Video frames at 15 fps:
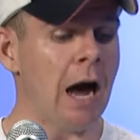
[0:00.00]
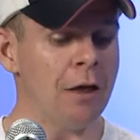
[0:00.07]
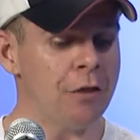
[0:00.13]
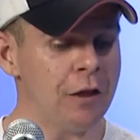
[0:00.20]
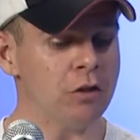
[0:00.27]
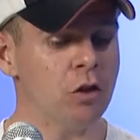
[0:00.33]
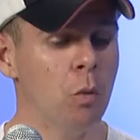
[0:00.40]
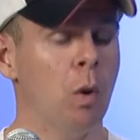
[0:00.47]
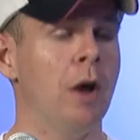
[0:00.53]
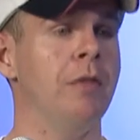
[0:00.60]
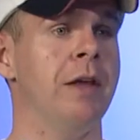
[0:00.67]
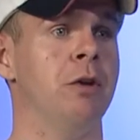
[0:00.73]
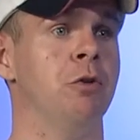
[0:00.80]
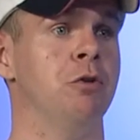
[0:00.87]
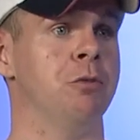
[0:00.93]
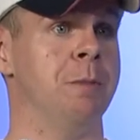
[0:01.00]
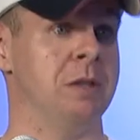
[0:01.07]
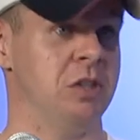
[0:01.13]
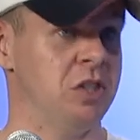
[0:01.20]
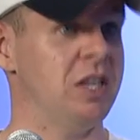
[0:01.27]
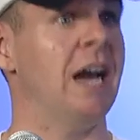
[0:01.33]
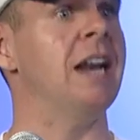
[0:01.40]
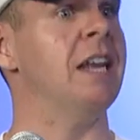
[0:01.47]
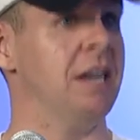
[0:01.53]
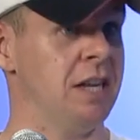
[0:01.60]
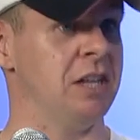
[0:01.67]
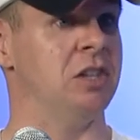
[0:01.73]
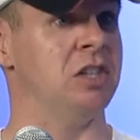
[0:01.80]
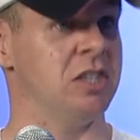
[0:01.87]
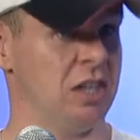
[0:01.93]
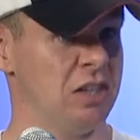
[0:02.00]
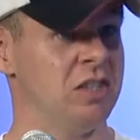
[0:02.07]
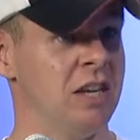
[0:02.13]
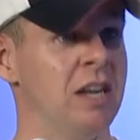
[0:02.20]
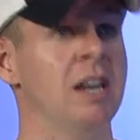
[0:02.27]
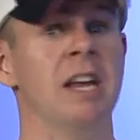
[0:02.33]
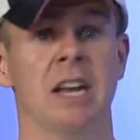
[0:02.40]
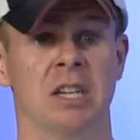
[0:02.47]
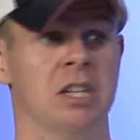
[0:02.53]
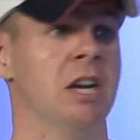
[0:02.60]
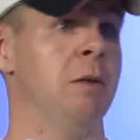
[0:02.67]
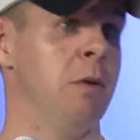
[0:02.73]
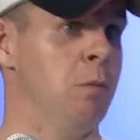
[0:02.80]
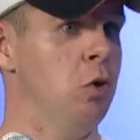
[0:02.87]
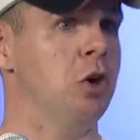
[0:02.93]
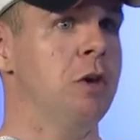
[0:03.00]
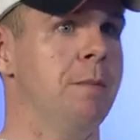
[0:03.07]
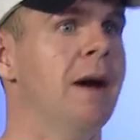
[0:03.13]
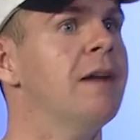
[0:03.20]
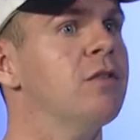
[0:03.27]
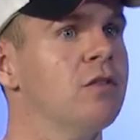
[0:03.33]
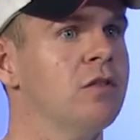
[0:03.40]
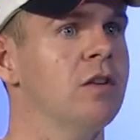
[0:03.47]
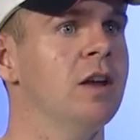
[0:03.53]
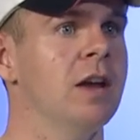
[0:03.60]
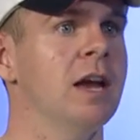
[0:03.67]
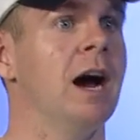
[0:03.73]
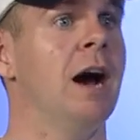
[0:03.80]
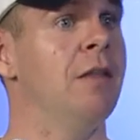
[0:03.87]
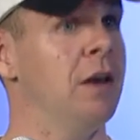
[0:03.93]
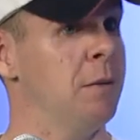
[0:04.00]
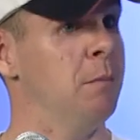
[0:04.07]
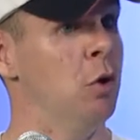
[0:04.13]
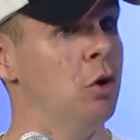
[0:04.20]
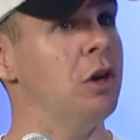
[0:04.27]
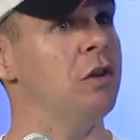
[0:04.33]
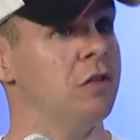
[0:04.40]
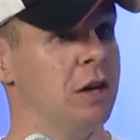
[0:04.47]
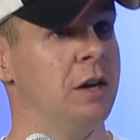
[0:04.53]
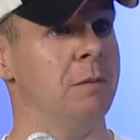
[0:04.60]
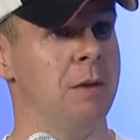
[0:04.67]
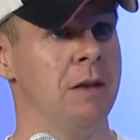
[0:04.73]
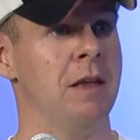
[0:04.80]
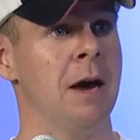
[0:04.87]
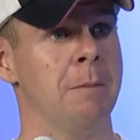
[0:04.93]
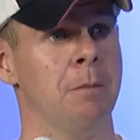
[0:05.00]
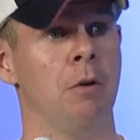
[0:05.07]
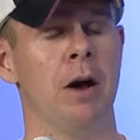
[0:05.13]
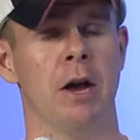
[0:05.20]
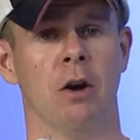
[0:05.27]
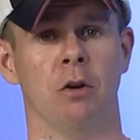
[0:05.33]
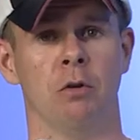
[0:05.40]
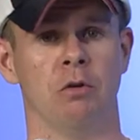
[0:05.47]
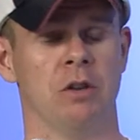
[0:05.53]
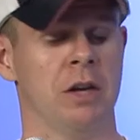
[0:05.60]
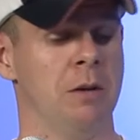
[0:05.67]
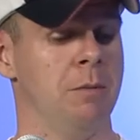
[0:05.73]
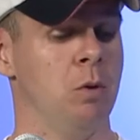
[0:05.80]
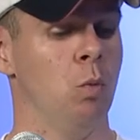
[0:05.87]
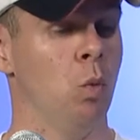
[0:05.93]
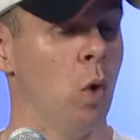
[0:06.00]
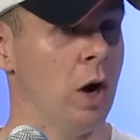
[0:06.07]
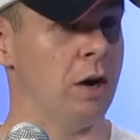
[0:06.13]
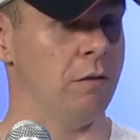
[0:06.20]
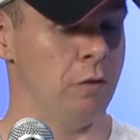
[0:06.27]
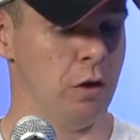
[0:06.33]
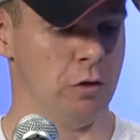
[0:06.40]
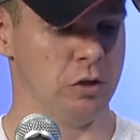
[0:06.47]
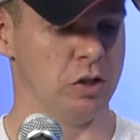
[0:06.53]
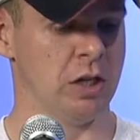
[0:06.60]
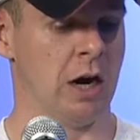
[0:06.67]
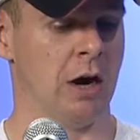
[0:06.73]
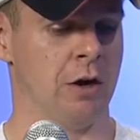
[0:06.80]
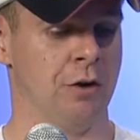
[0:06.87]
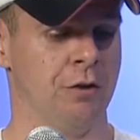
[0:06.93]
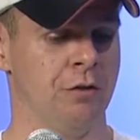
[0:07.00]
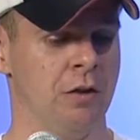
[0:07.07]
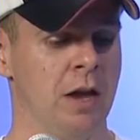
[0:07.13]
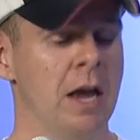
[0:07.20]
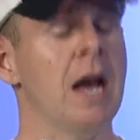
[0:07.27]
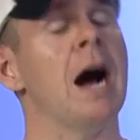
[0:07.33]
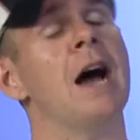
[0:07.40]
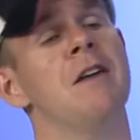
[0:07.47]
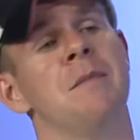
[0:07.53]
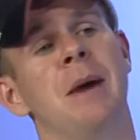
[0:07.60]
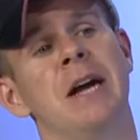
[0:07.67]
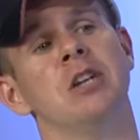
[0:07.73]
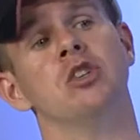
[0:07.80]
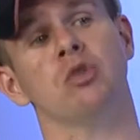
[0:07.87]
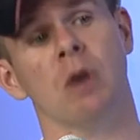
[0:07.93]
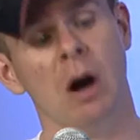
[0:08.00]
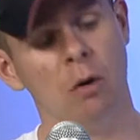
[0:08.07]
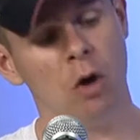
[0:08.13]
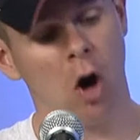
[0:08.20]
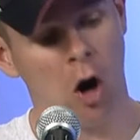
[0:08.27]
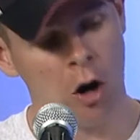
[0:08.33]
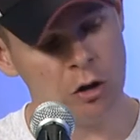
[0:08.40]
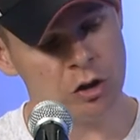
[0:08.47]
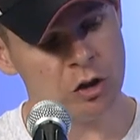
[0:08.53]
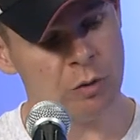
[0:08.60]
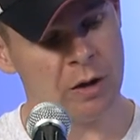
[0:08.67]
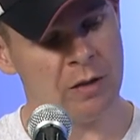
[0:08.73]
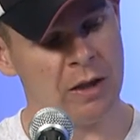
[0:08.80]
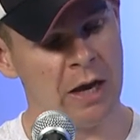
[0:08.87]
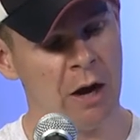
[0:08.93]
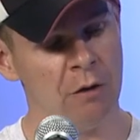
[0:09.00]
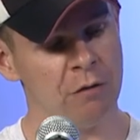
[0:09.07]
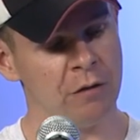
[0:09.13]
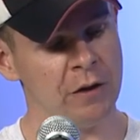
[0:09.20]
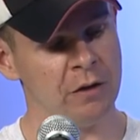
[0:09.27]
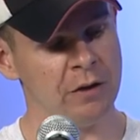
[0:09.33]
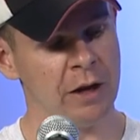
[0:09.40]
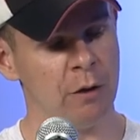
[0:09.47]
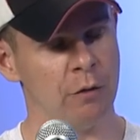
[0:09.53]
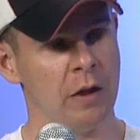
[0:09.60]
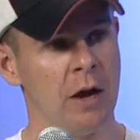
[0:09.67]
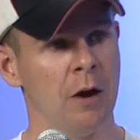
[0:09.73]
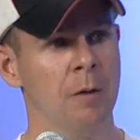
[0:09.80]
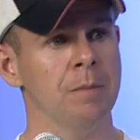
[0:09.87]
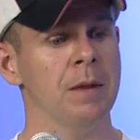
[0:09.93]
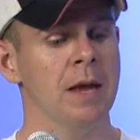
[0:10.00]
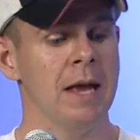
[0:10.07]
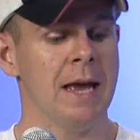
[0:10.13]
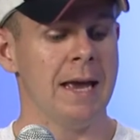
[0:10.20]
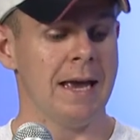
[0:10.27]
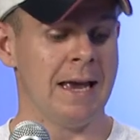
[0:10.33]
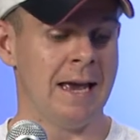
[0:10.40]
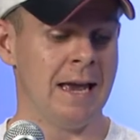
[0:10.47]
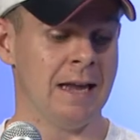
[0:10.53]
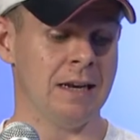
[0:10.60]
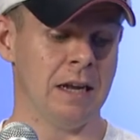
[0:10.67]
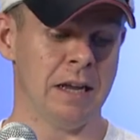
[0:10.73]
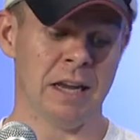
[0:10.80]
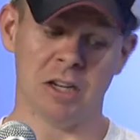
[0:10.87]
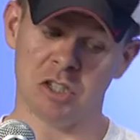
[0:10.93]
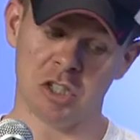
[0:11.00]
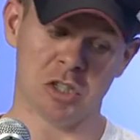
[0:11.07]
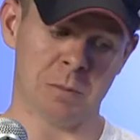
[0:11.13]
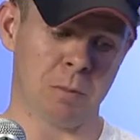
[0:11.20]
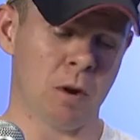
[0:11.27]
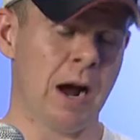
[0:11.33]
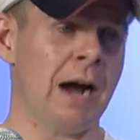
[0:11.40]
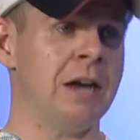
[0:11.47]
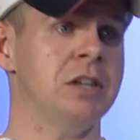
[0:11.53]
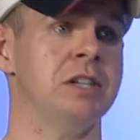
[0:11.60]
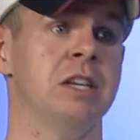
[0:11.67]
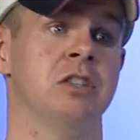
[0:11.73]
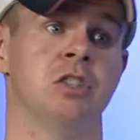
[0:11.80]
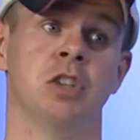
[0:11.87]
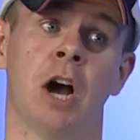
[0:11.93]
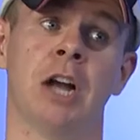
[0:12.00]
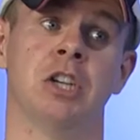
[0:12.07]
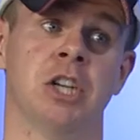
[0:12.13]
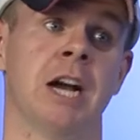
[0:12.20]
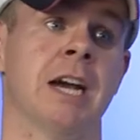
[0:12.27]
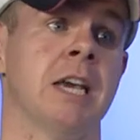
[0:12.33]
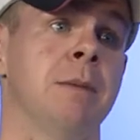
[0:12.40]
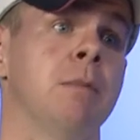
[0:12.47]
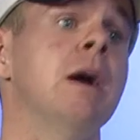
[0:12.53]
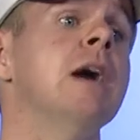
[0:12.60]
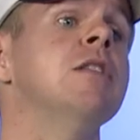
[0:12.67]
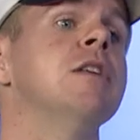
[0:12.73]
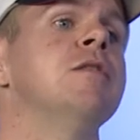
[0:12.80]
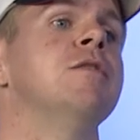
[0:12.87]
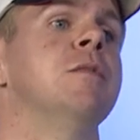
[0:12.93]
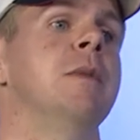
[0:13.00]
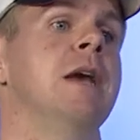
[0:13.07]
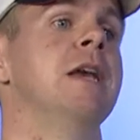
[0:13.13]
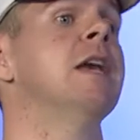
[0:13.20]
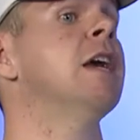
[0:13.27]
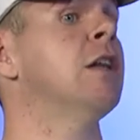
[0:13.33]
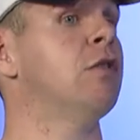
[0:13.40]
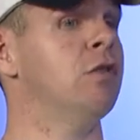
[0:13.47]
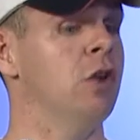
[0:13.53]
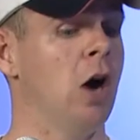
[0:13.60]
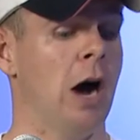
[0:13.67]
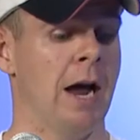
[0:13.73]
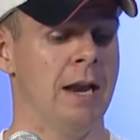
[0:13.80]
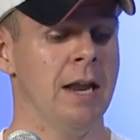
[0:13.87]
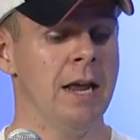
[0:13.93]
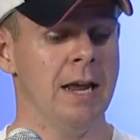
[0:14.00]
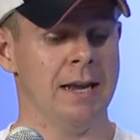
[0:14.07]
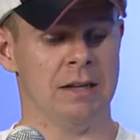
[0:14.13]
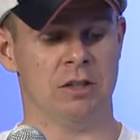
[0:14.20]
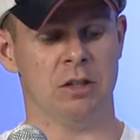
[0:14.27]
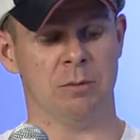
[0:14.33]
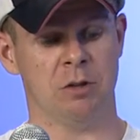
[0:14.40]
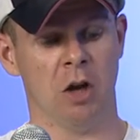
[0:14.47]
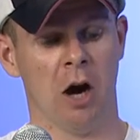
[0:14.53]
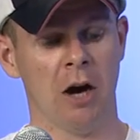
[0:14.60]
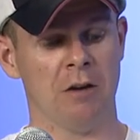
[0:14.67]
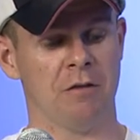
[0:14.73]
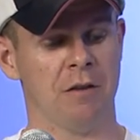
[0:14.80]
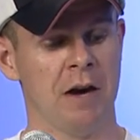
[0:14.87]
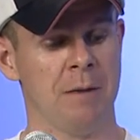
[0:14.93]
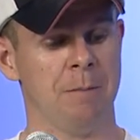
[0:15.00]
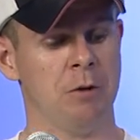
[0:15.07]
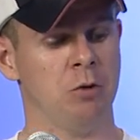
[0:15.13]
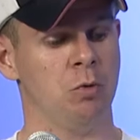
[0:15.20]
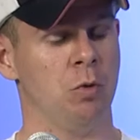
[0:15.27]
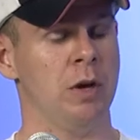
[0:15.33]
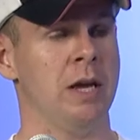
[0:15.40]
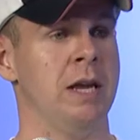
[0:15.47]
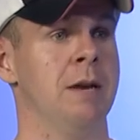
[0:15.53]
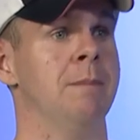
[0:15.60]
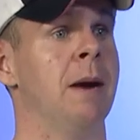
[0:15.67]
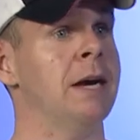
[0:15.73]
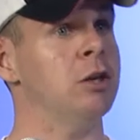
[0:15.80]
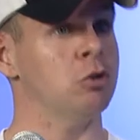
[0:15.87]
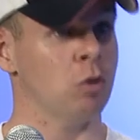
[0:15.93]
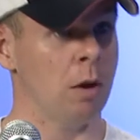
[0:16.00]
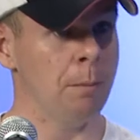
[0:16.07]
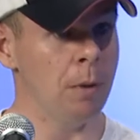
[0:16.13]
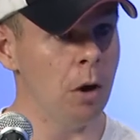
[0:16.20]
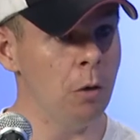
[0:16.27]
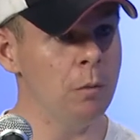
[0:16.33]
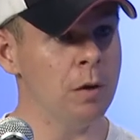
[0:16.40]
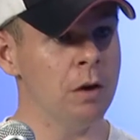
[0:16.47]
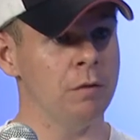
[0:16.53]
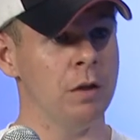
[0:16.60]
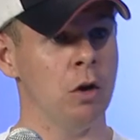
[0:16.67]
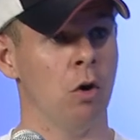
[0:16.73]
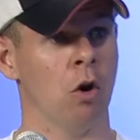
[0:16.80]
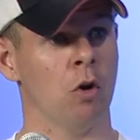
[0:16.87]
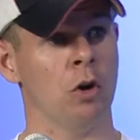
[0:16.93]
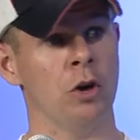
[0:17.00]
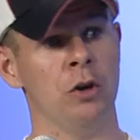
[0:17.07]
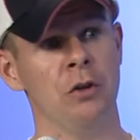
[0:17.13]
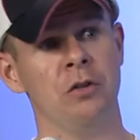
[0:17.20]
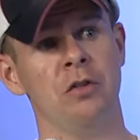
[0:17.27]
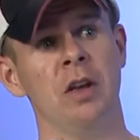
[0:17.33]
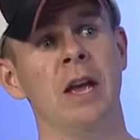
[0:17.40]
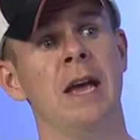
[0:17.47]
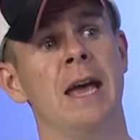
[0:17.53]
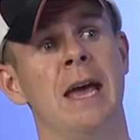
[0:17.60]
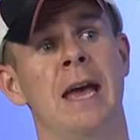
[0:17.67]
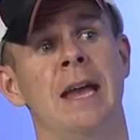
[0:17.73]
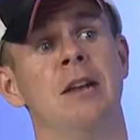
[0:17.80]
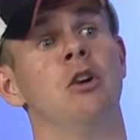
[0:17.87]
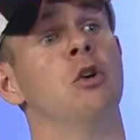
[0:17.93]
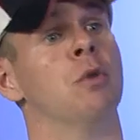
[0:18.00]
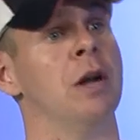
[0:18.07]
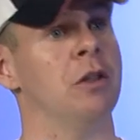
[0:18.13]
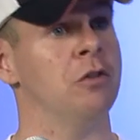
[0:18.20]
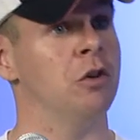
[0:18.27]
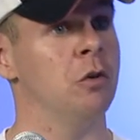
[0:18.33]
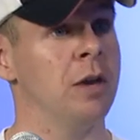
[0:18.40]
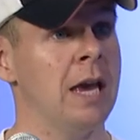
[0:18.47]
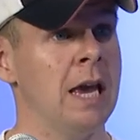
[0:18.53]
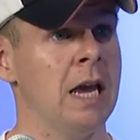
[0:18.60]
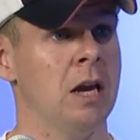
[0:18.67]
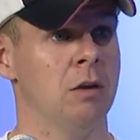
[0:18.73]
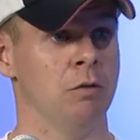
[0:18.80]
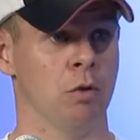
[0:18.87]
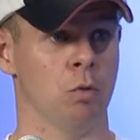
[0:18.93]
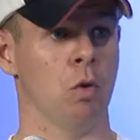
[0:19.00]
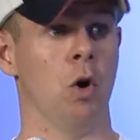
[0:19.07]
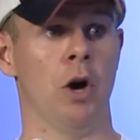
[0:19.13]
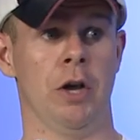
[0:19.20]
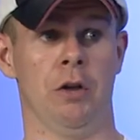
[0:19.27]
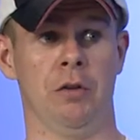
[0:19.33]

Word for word: I think the one that who's been steady and consistent uh-huh. is going to be Mookie Betts. Okay. I think Mookie's going to be that player who's going to be one of those starters. Okay. I have Mike Trout also in yep. the outfield As out do there. I. Yep. And here's a surprise: it's not Jackie Bradley for really? me. It's not. It's a dogfight between Mike Trumbo okay. of the Orioles yep. and Lorenzo Cain of the Royals.